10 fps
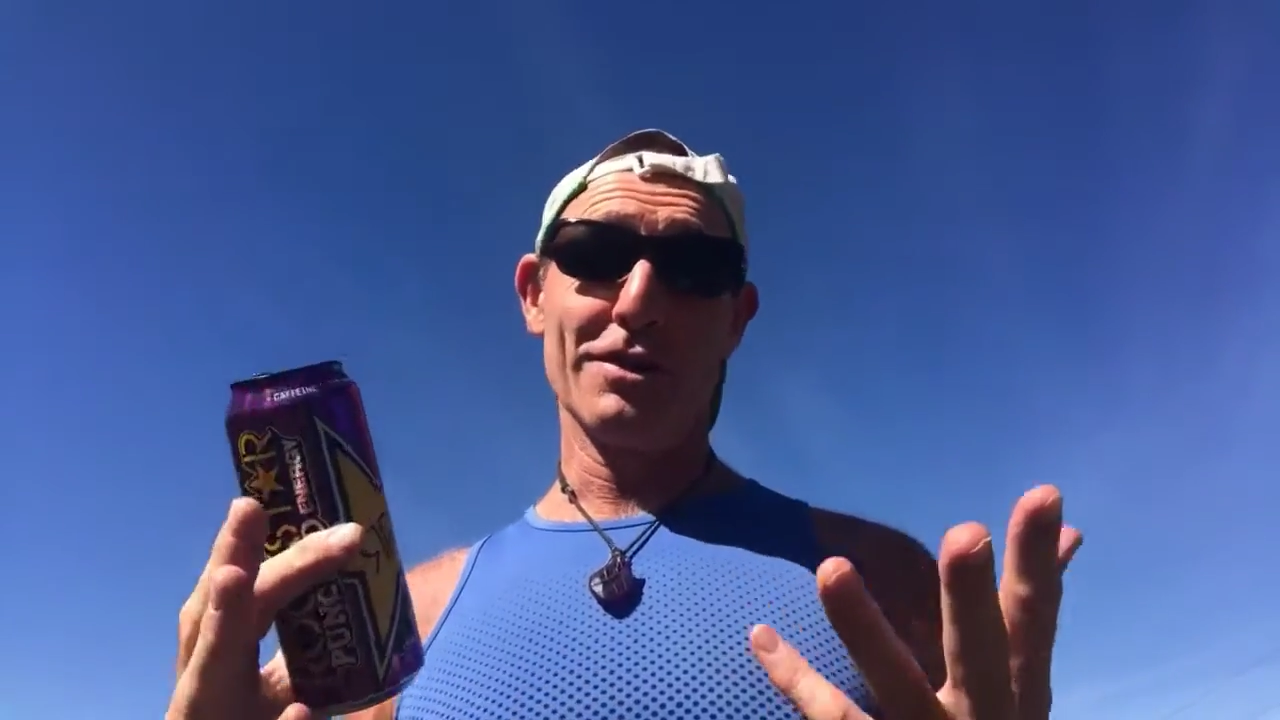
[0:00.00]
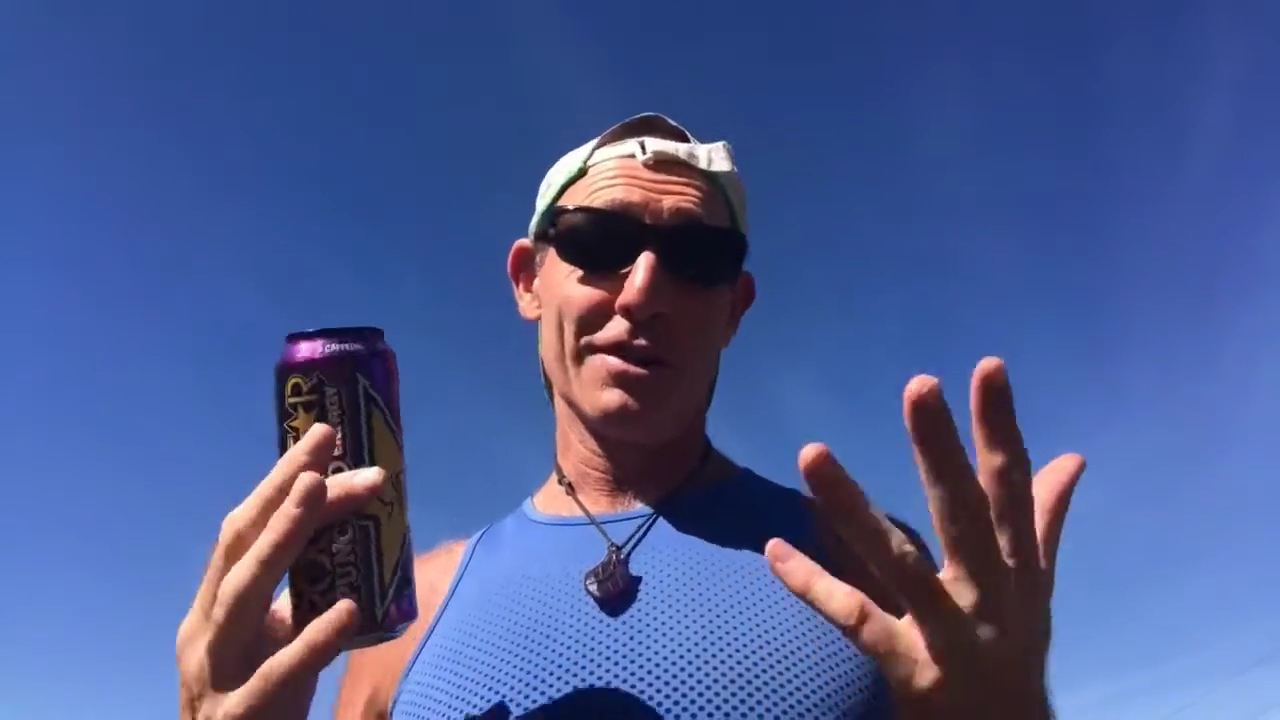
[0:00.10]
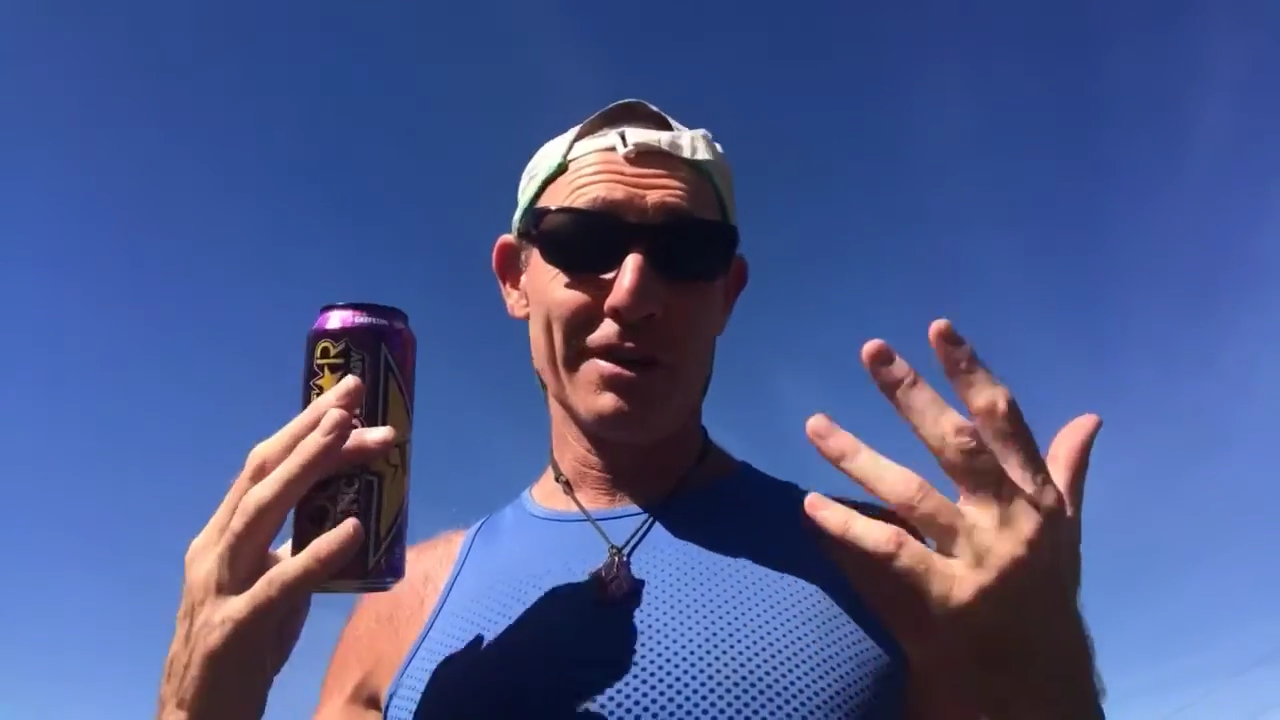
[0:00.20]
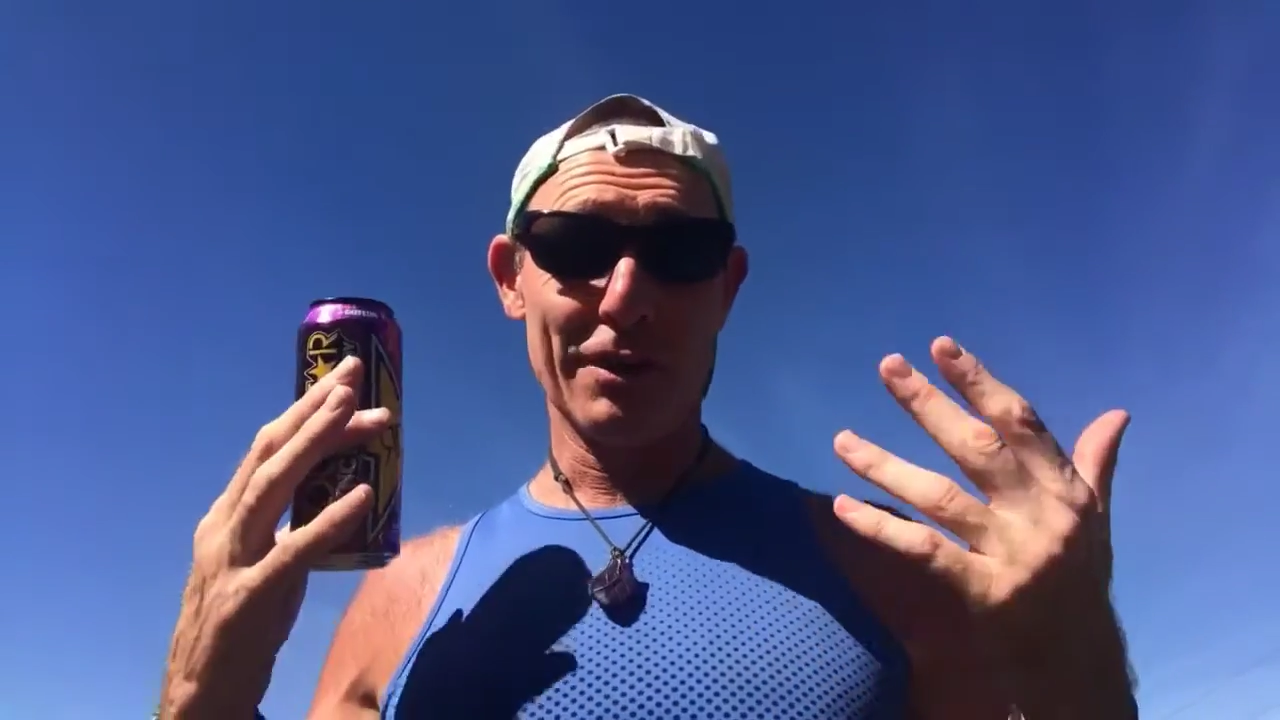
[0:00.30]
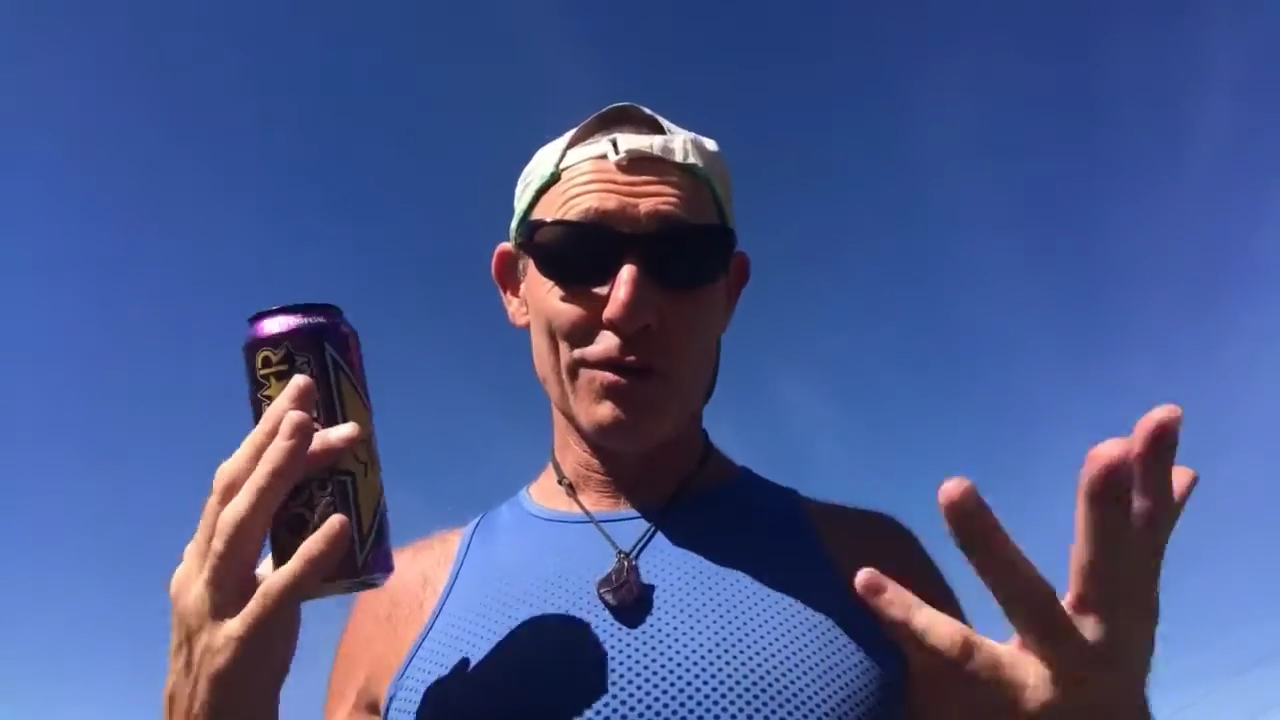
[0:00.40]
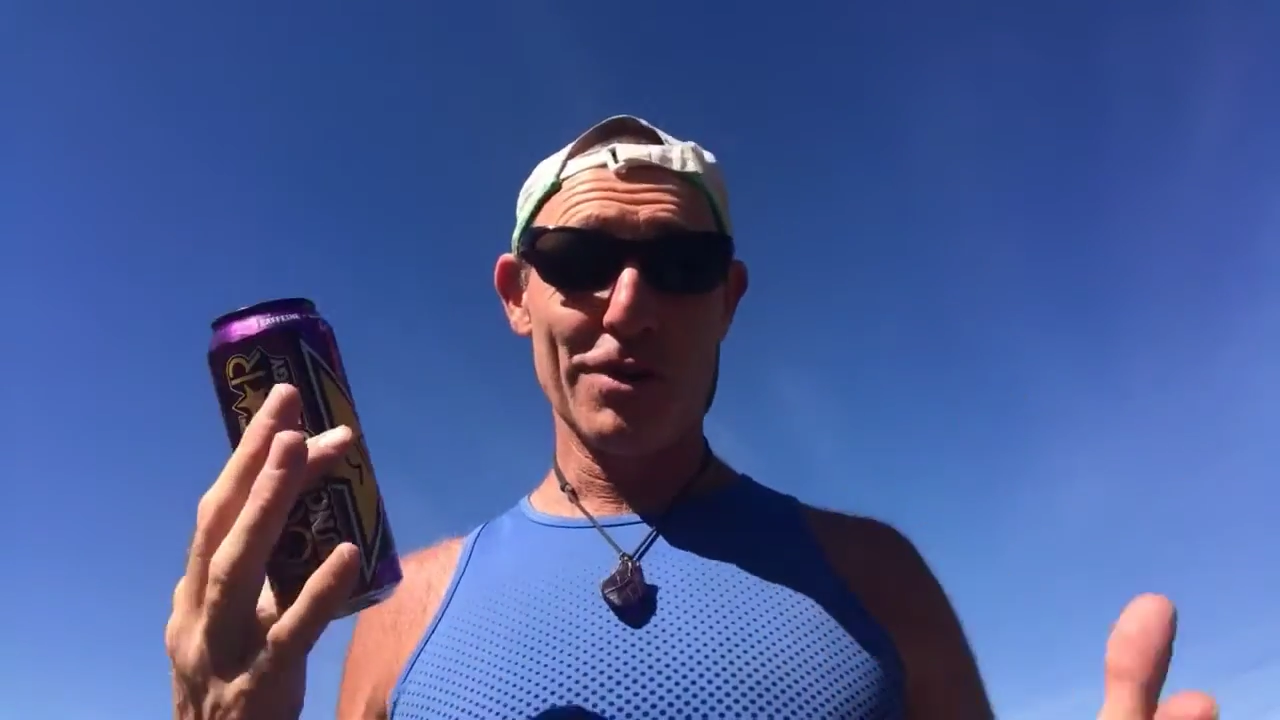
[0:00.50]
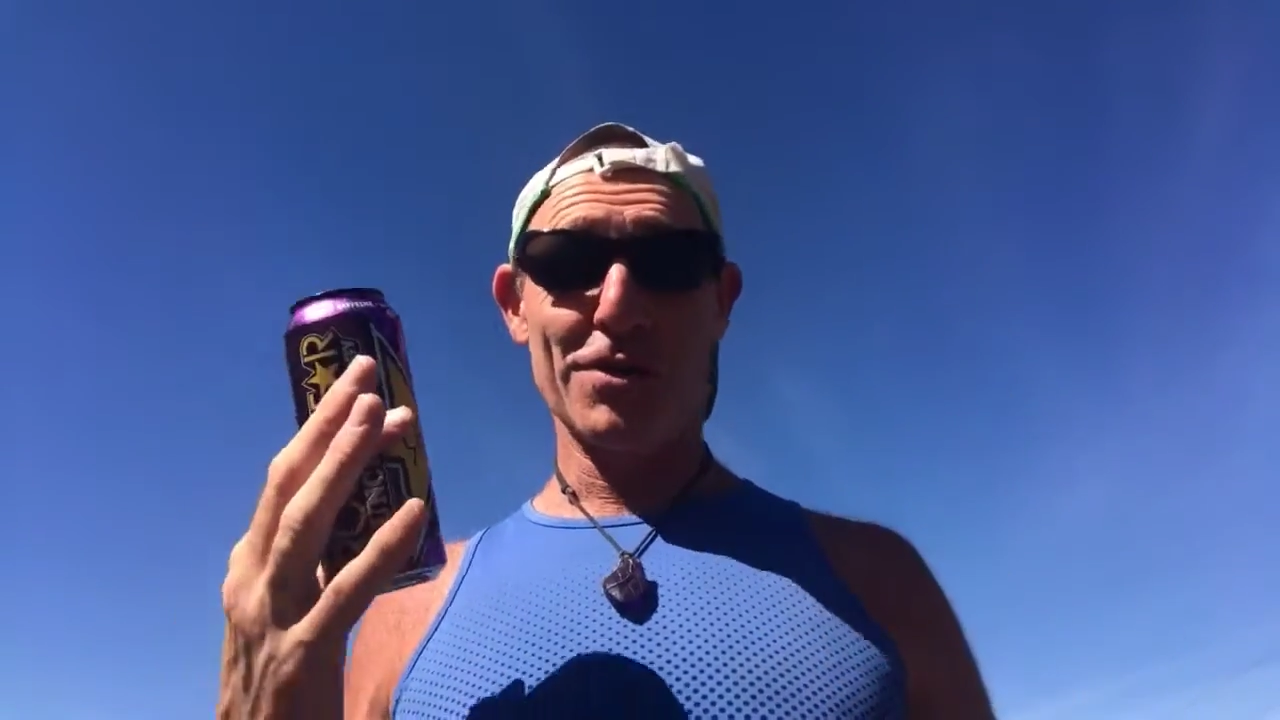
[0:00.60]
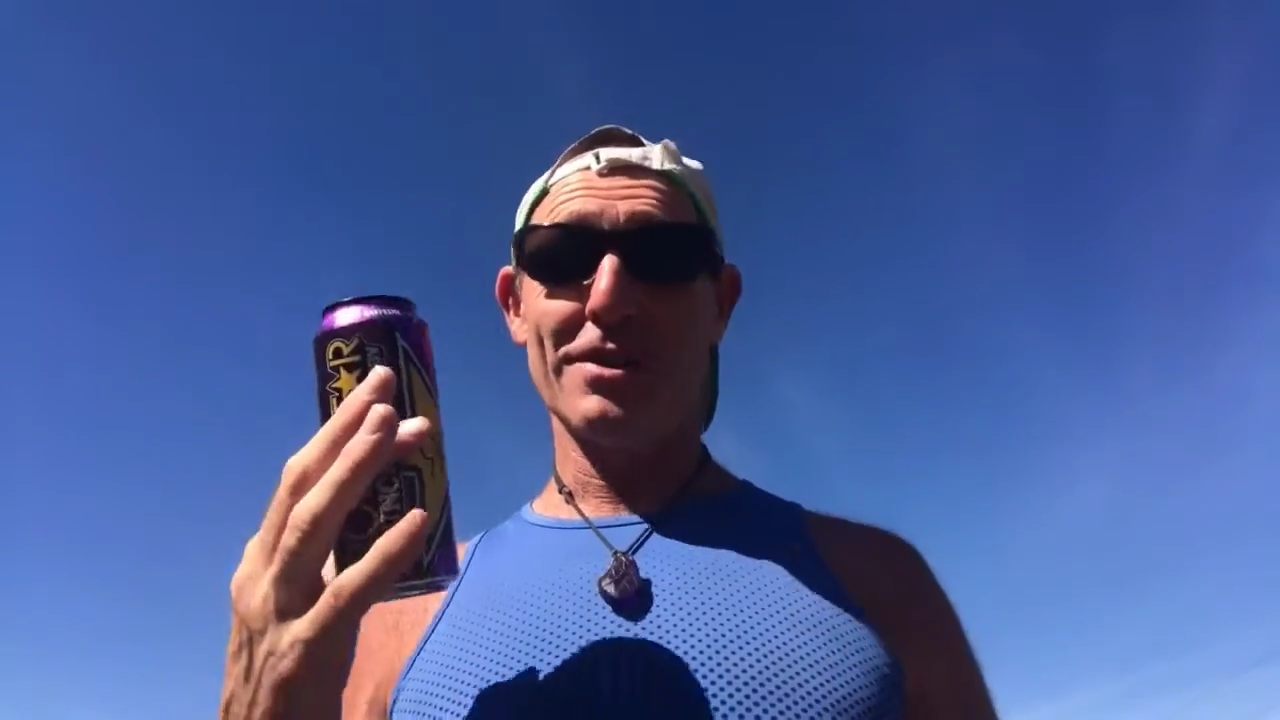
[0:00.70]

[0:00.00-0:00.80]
It's going to increase